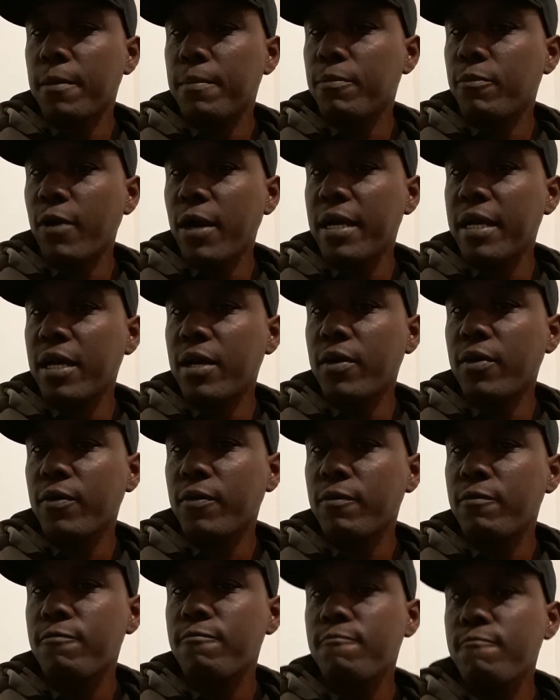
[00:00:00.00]
right now,
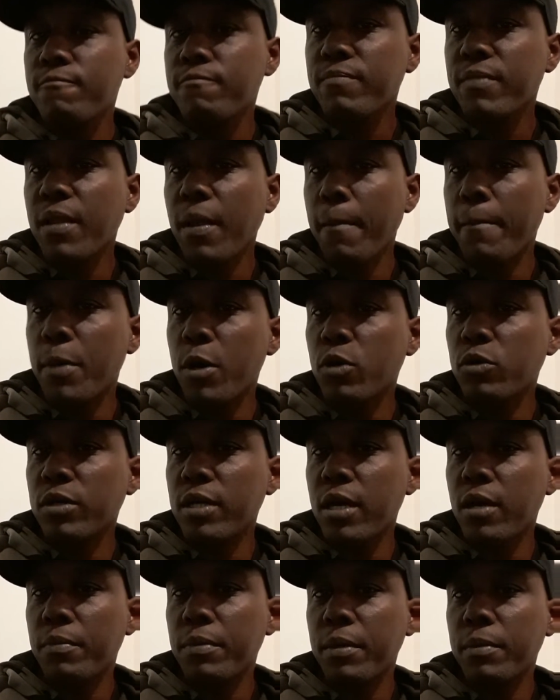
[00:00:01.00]
buckle
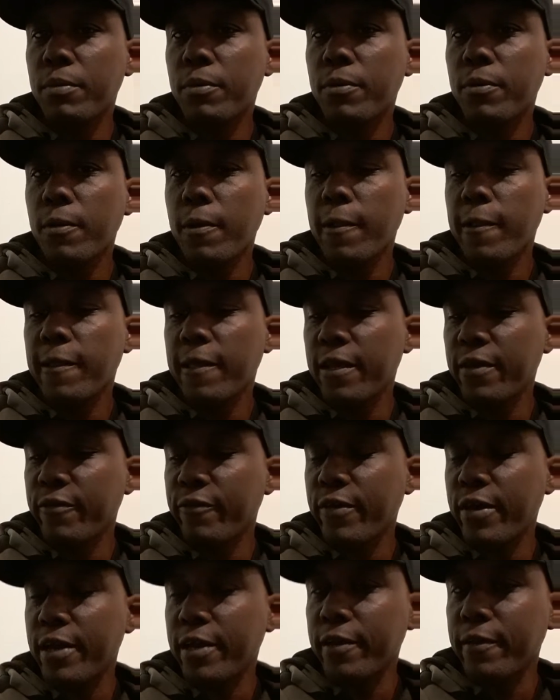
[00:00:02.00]
down, people. Get
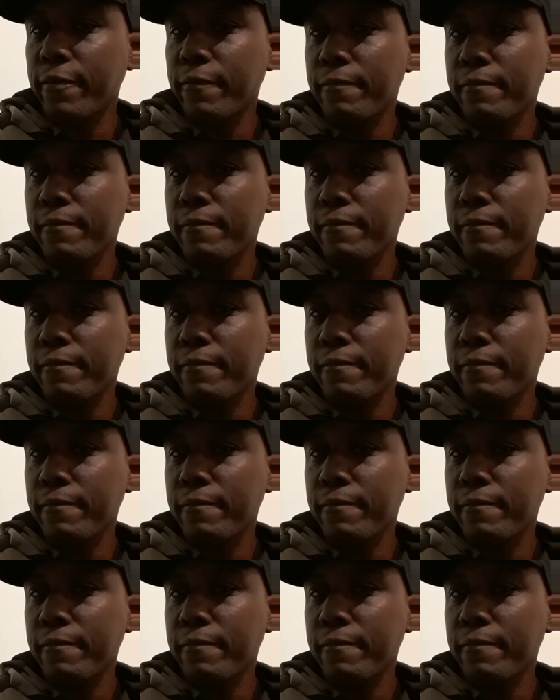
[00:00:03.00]
ready,